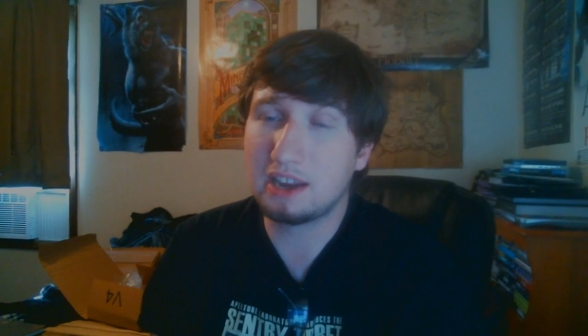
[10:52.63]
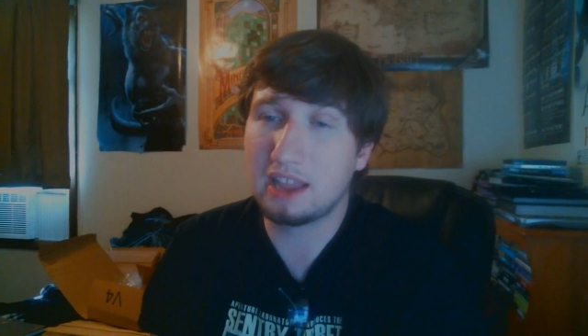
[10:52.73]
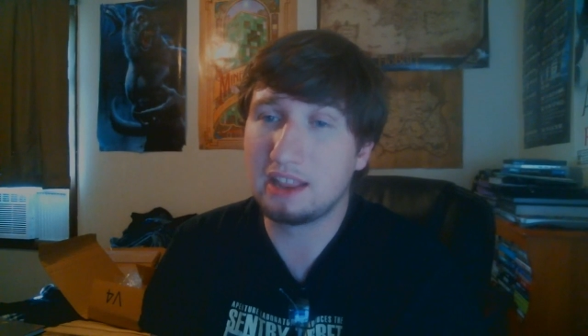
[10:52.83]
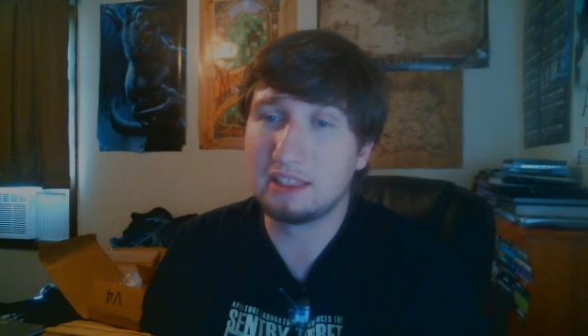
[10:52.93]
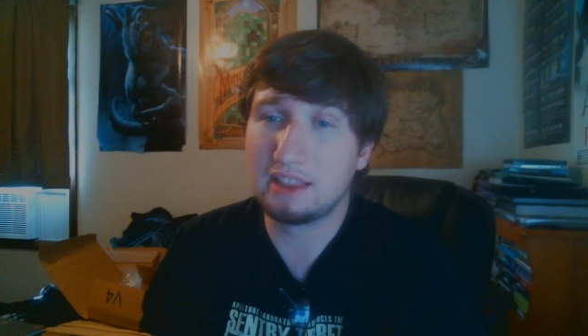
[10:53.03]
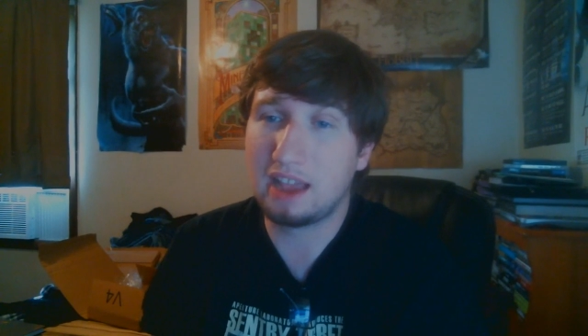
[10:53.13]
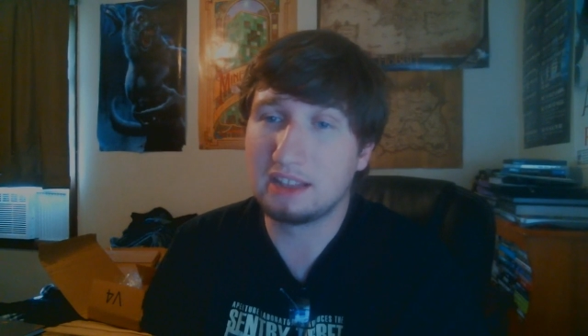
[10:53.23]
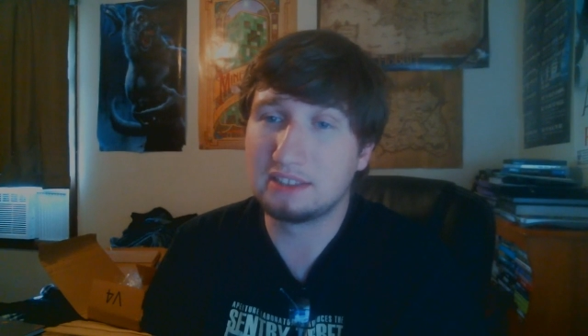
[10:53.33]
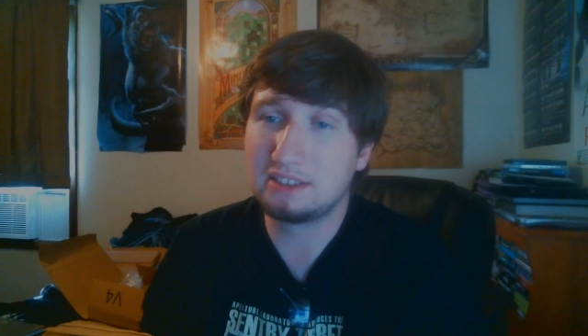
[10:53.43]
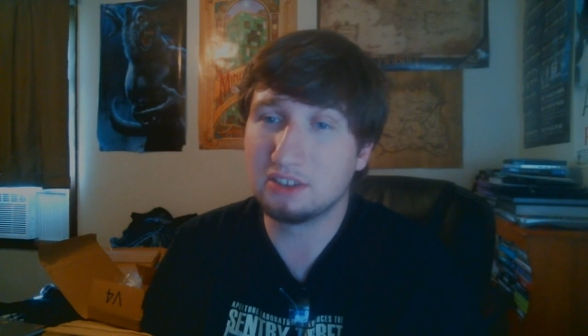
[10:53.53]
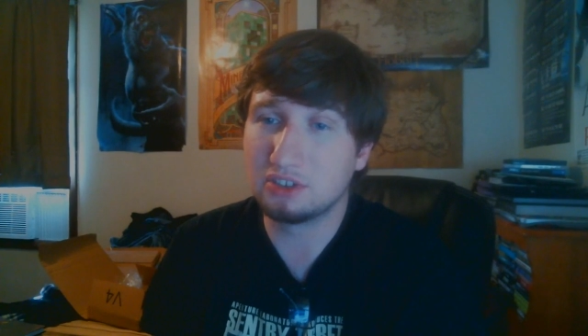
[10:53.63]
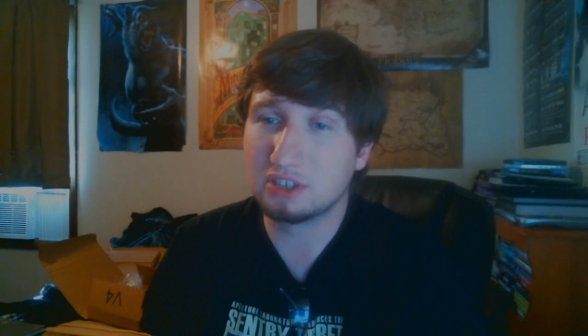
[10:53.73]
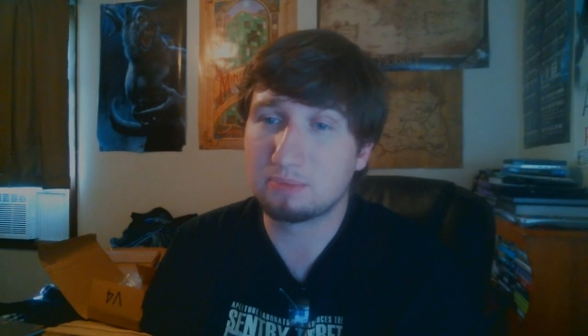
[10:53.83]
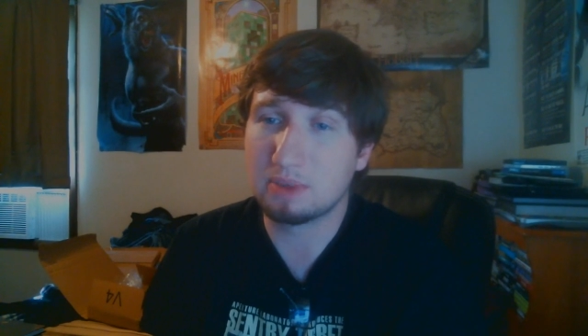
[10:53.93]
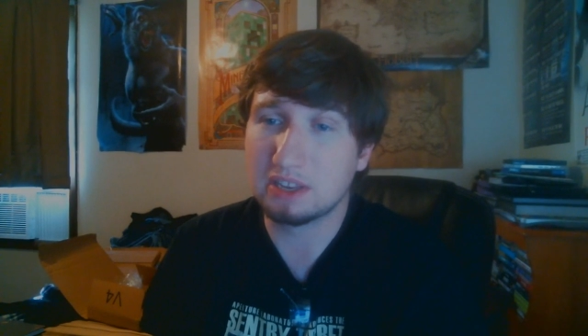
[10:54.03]
and I'd still
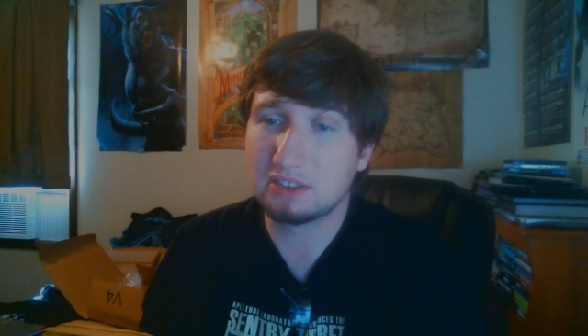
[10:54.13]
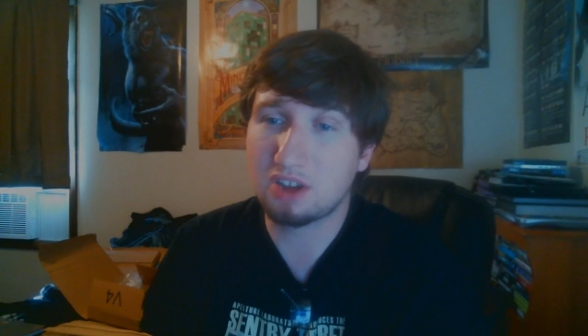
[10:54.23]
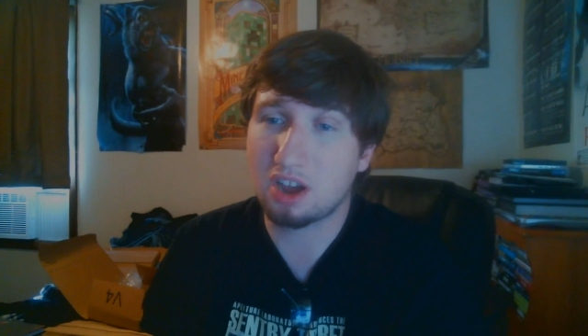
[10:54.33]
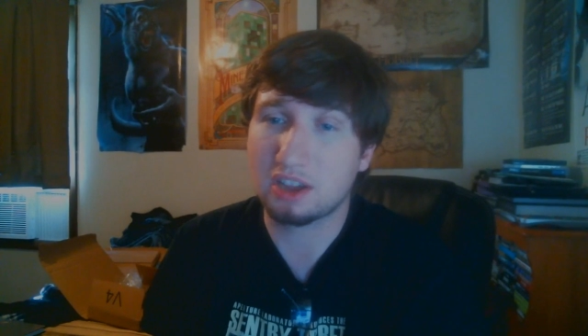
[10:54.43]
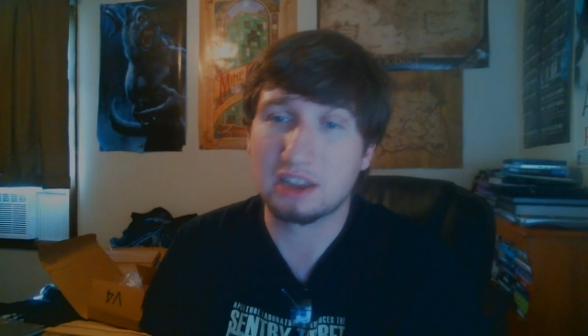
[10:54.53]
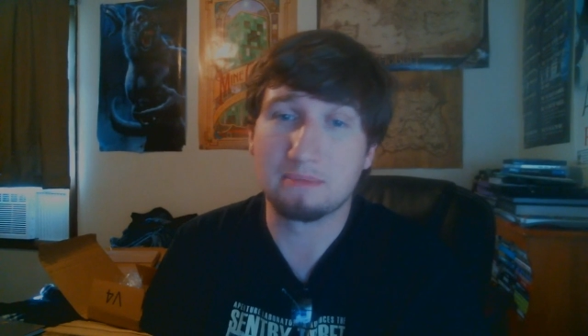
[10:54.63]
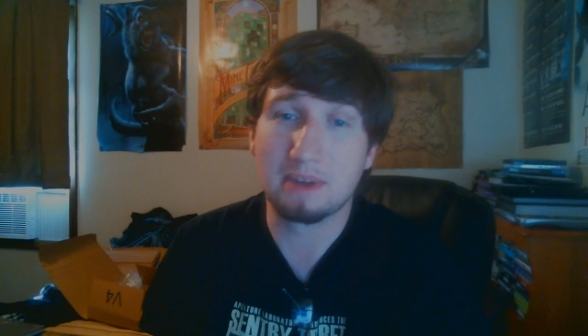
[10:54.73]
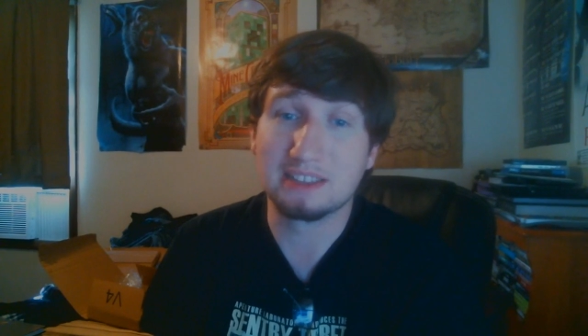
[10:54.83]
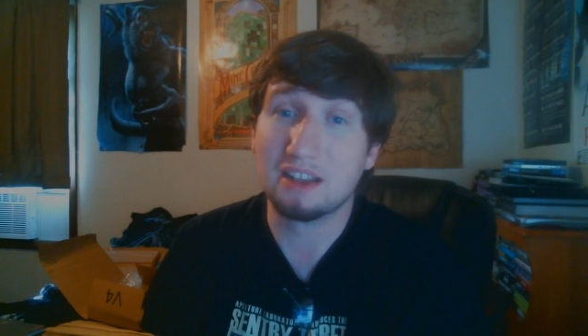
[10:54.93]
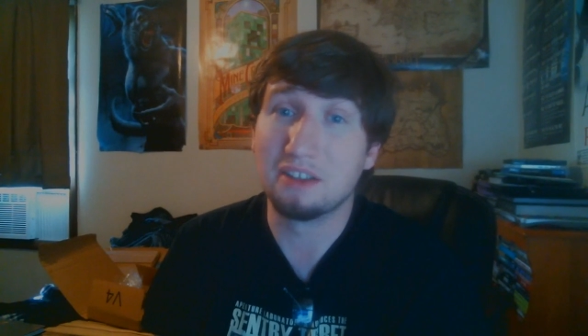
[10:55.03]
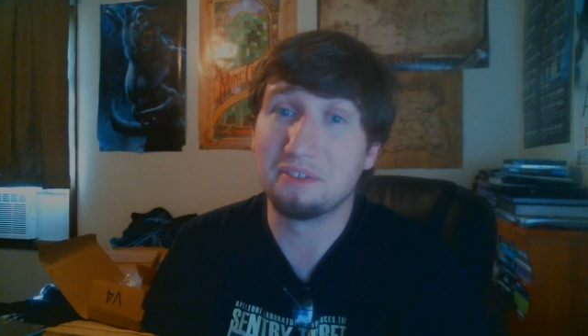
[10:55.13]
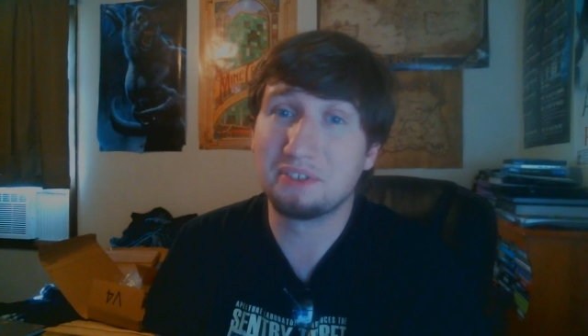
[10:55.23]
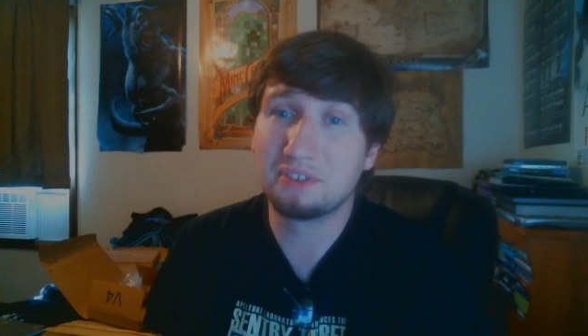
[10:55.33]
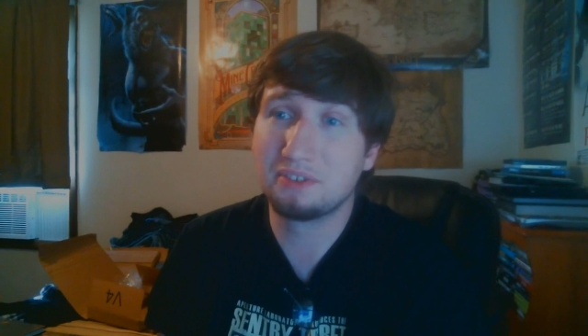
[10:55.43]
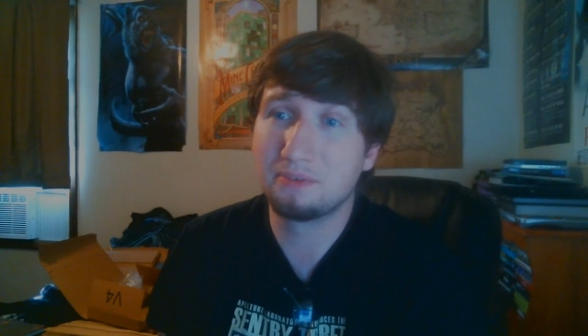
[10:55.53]
just be talking to myself
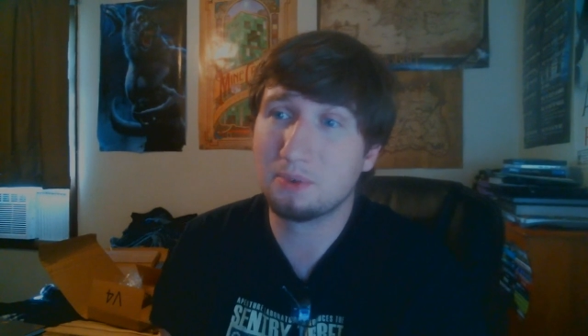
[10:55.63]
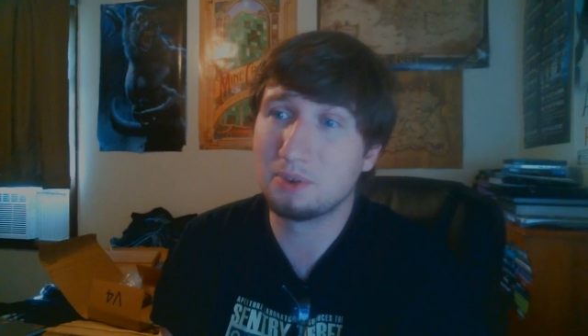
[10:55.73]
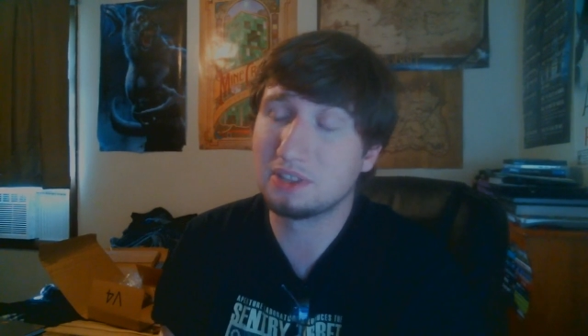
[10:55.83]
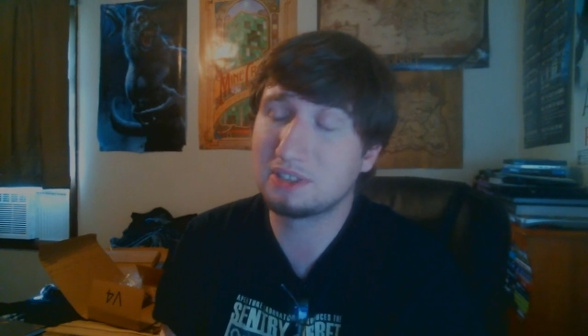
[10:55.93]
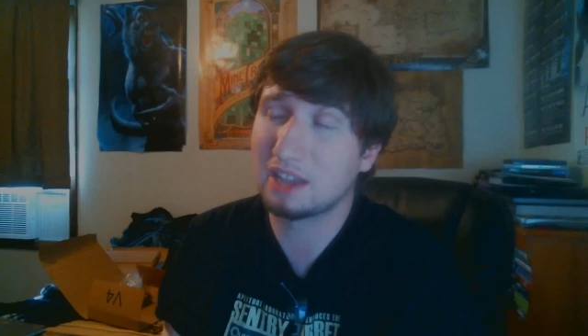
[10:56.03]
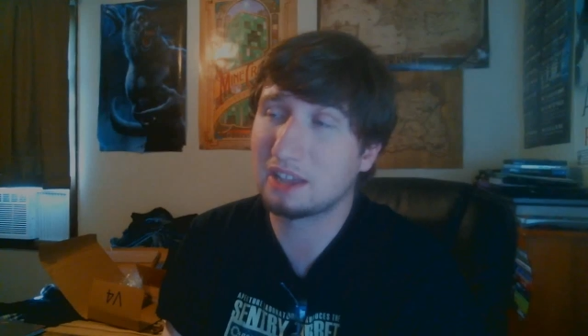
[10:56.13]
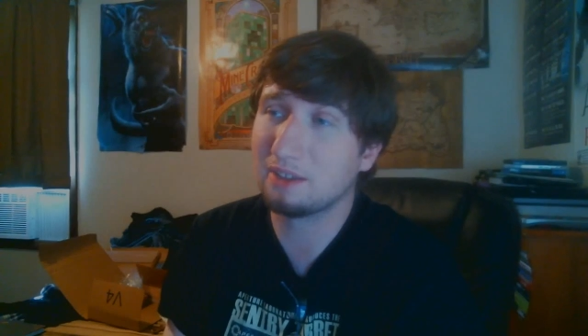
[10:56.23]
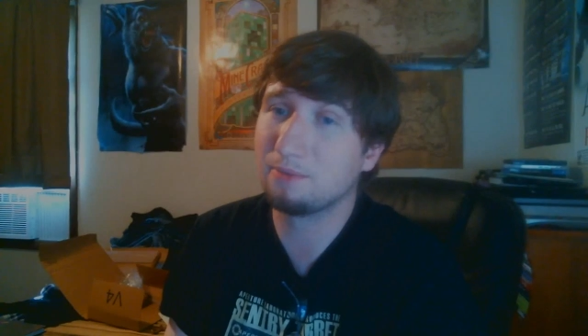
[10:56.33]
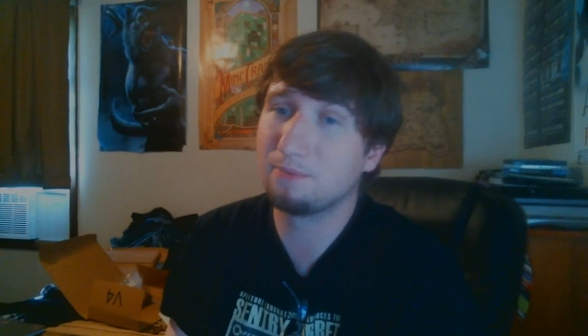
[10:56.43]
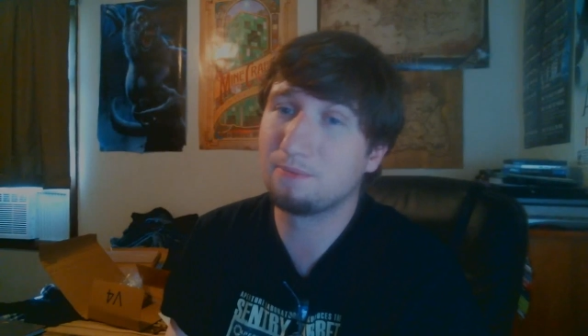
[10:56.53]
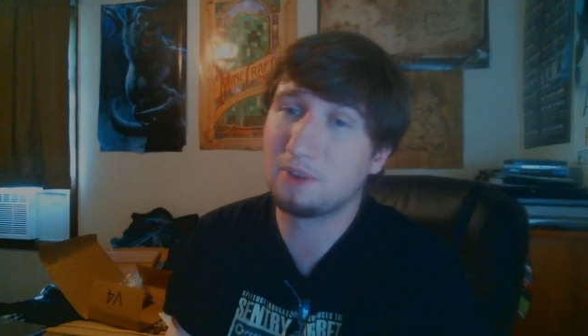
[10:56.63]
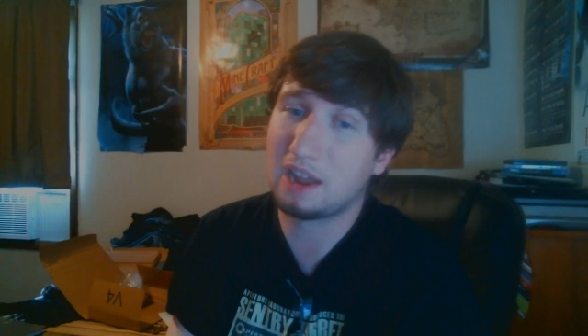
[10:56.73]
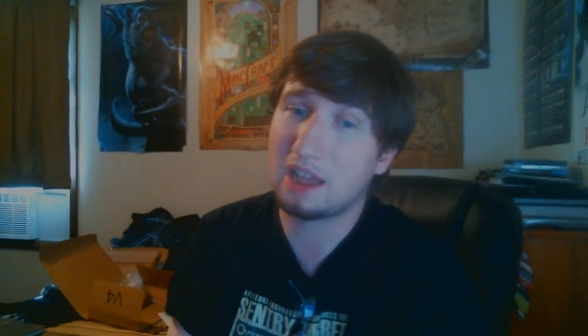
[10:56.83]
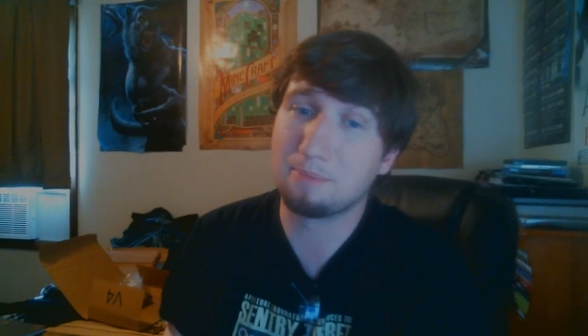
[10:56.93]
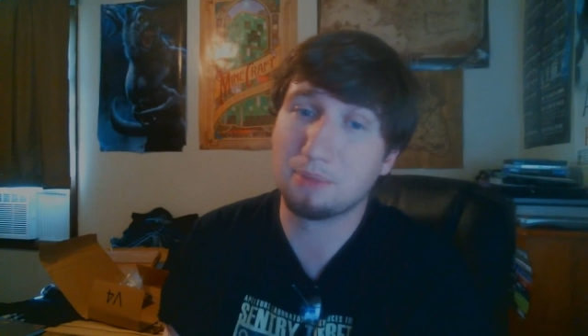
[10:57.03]
for the sake of when
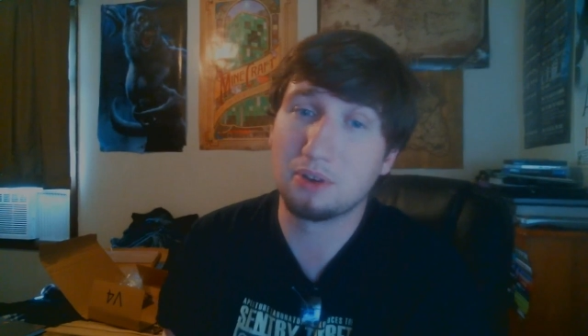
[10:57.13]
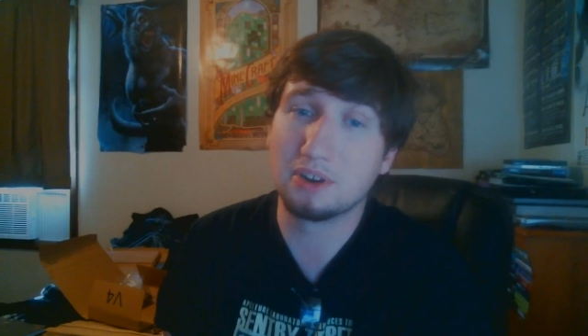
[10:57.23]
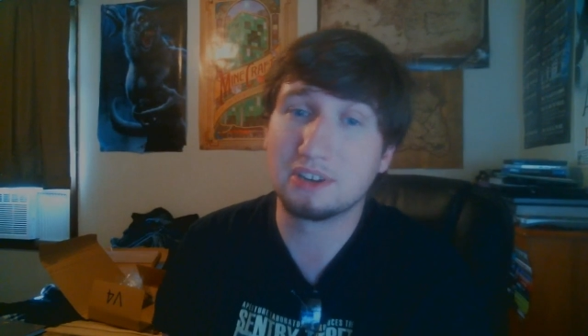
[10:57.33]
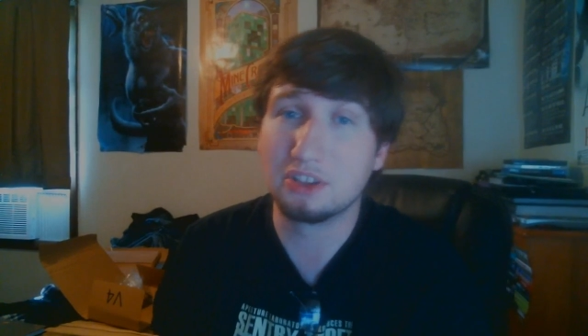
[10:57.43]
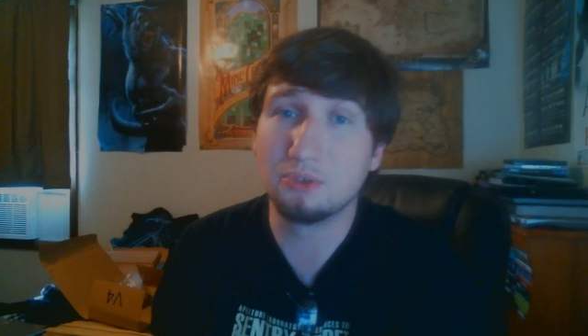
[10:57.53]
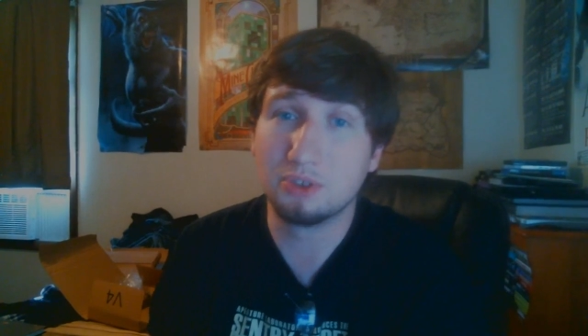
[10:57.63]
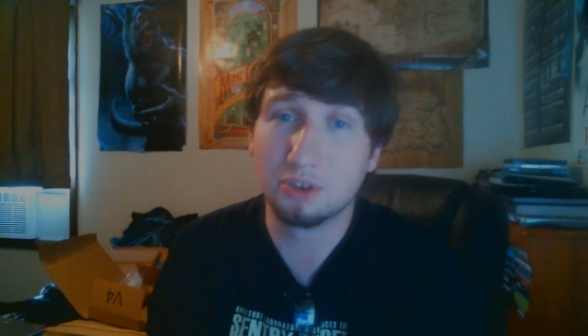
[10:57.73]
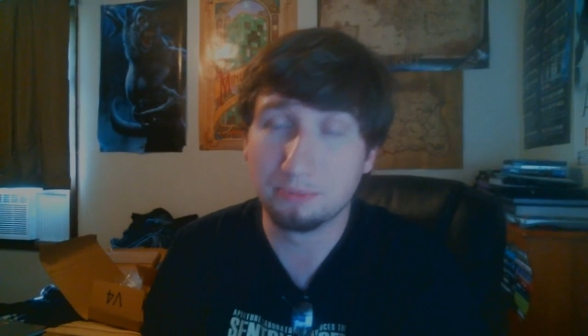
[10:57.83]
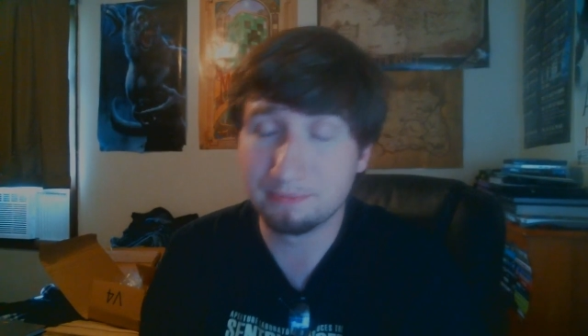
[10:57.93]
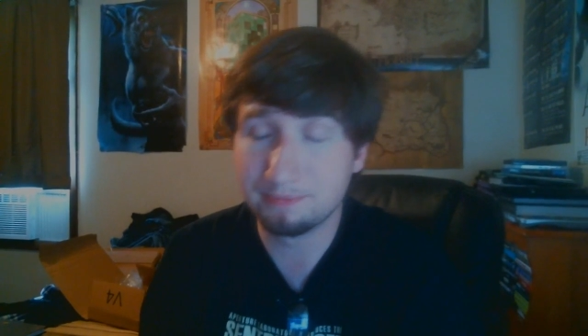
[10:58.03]
I upload it to YouTube.